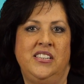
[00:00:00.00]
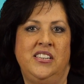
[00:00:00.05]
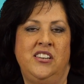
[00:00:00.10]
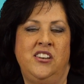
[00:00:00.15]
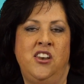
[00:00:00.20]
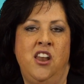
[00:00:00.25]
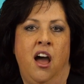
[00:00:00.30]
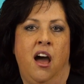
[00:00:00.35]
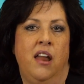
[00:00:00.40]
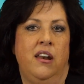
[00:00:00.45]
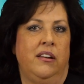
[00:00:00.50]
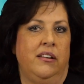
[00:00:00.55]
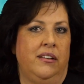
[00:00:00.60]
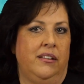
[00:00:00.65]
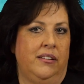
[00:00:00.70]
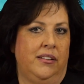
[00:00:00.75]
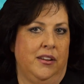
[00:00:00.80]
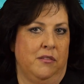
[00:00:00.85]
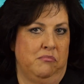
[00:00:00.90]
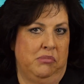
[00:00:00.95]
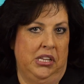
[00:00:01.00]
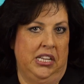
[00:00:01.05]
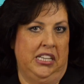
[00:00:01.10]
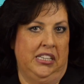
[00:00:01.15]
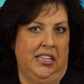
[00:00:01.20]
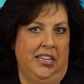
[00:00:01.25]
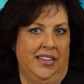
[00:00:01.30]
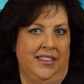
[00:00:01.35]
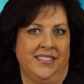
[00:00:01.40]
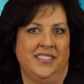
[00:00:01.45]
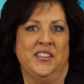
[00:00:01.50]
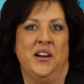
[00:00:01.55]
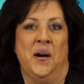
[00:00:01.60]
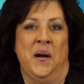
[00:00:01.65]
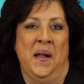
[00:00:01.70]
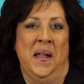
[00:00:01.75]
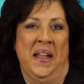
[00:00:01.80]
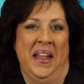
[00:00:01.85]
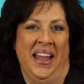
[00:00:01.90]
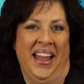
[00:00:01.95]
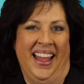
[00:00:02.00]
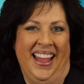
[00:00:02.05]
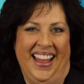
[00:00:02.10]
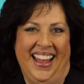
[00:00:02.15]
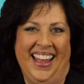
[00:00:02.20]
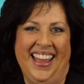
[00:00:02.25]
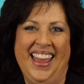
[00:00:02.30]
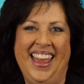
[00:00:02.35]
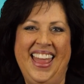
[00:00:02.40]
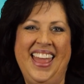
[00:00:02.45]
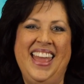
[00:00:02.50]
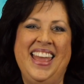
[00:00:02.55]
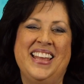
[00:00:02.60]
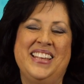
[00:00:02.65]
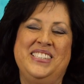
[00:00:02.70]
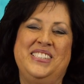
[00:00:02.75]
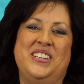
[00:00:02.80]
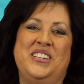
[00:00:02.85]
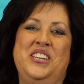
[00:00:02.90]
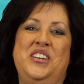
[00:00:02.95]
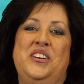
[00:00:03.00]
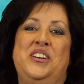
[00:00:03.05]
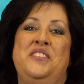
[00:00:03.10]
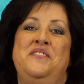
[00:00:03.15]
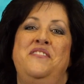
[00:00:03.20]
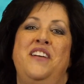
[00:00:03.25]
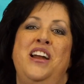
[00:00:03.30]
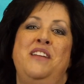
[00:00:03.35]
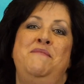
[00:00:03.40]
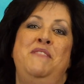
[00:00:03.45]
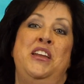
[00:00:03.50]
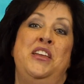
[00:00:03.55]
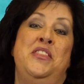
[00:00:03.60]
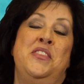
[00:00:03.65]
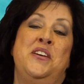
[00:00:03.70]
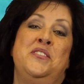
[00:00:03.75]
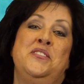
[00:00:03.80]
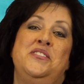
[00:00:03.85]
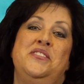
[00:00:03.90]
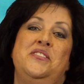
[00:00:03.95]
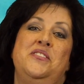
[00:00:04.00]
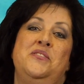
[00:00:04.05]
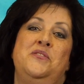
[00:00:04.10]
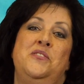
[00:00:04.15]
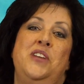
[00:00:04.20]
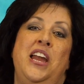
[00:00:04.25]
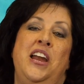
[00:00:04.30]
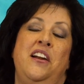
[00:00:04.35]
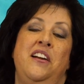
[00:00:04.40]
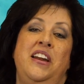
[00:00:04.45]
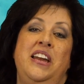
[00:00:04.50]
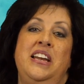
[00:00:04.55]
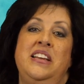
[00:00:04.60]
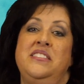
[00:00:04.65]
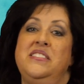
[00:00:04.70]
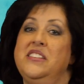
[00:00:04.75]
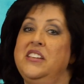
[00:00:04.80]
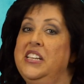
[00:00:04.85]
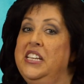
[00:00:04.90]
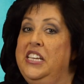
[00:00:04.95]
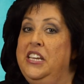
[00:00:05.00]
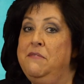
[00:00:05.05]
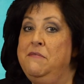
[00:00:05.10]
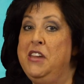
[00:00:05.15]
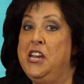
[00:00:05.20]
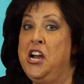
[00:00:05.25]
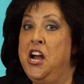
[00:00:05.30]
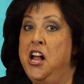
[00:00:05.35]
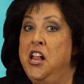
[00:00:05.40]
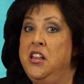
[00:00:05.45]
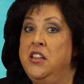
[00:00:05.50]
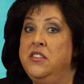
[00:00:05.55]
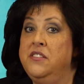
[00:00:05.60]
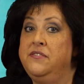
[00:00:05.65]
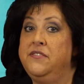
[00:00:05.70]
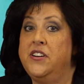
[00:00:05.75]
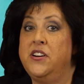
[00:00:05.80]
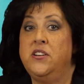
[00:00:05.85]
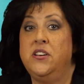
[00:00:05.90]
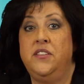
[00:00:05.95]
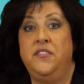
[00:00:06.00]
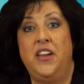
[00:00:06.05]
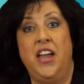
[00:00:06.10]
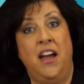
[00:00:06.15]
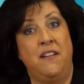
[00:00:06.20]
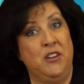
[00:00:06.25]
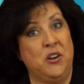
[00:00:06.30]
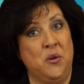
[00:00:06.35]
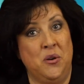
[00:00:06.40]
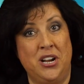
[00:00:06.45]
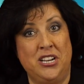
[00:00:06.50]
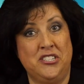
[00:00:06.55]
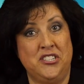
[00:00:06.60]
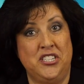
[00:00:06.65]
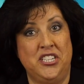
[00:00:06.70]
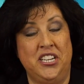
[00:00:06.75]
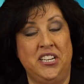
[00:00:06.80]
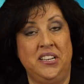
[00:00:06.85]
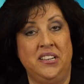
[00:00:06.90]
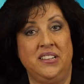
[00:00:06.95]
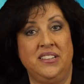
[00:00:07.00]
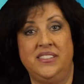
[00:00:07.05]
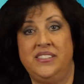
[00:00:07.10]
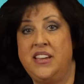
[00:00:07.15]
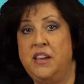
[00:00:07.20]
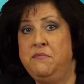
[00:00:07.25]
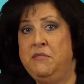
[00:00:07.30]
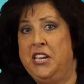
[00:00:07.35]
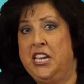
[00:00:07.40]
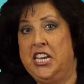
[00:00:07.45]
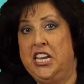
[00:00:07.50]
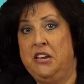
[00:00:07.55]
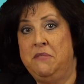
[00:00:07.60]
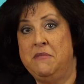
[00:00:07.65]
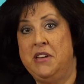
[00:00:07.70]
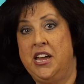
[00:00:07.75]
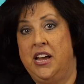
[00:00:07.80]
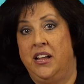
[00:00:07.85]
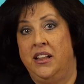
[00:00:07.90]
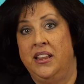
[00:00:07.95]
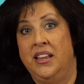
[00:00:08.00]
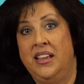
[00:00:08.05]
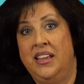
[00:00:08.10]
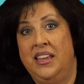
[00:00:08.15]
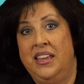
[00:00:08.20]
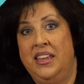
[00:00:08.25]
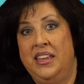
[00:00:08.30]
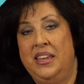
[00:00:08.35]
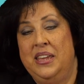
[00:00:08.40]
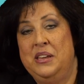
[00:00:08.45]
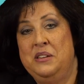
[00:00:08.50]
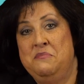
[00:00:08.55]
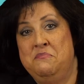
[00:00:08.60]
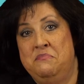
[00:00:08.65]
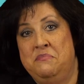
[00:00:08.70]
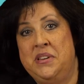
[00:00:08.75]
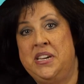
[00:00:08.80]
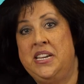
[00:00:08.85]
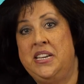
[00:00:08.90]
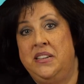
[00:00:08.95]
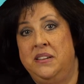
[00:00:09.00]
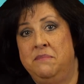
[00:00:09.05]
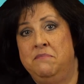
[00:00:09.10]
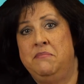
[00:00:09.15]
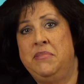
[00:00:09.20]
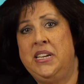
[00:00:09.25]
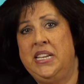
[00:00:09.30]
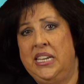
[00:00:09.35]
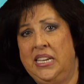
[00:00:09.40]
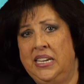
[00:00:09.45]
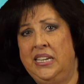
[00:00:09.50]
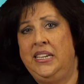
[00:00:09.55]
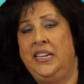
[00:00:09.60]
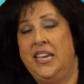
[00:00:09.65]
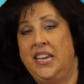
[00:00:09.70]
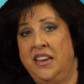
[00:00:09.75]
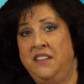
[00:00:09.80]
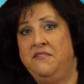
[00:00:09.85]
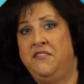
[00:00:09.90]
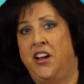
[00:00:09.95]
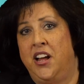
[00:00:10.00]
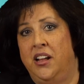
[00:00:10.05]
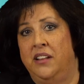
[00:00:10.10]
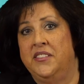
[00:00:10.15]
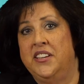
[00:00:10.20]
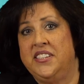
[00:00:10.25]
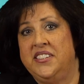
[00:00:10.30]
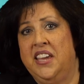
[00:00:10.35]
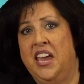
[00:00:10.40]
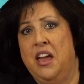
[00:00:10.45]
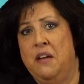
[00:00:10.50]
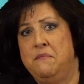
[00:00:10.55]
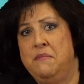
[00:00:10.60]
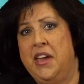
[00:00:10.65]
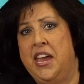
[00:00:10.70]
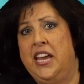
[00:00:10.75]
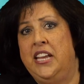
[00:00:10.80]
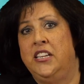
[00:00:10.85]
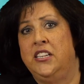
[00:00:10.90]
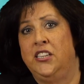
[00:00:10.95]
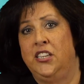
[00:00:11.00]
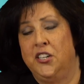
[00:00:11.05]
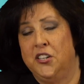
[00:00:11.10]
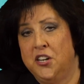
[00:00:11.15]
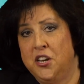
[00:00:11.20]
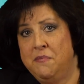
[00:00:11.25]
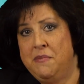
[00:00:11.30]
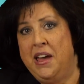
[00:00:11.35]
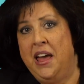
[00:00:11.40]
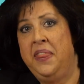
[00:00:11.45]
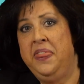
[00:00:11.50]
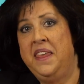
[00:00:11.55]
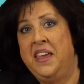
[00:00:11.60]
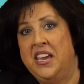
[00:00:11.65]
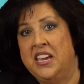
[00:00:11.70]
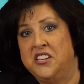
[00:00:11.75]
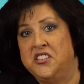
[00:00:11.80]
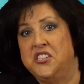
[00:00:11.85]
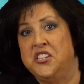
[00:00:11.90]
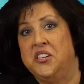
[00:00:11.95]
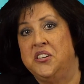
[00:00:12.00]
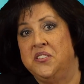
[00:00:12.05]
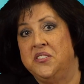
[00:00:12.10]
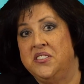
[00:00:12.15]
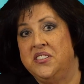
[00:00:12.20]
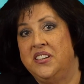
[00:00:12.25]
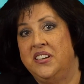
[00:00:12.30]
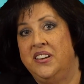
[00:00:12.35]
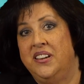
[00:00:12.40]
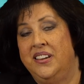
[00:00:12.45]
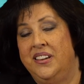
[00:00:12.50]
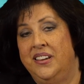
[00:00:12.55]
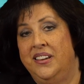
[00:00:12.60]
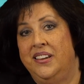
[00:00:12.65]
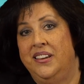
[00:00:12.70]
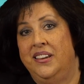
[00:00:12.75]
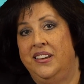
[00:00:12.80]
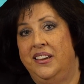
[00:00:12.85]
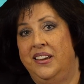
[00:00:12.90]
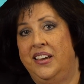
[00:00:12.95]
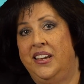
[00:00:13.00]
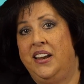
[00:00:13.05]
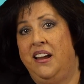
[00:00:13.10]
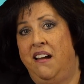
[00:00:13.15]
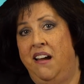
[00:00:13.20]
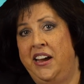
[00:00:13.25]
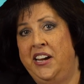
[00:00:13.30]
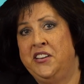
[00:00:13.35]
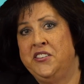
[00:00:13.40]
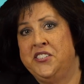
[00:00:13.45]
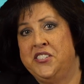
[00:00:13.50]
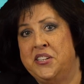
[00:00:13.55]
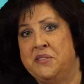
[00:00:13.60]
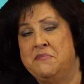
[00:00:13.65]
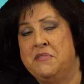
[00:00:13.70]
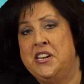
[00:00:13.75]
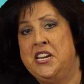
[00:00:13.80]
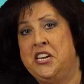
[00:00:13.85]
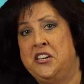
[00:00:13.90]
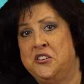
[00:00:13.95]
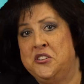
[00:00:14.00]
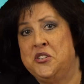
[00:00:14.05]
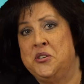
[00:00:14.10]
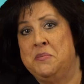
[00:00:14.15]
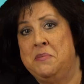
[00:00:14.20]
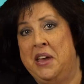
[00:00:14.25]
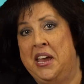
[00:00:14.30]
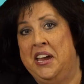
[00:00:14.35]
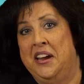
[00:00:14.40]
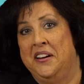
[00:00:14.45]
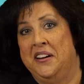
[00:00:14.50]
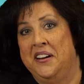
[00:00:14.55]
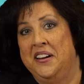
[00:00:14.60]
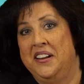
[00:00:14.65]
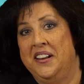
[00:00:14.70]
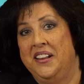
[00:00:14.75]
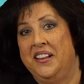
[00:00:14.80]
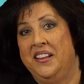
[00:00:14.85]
not completely. So. So you can find me in those areas. Give me a call on the phone if you have a question. Send me an email. But, but get involved in this campaign. Learn about the issues and hire somebody as your mayor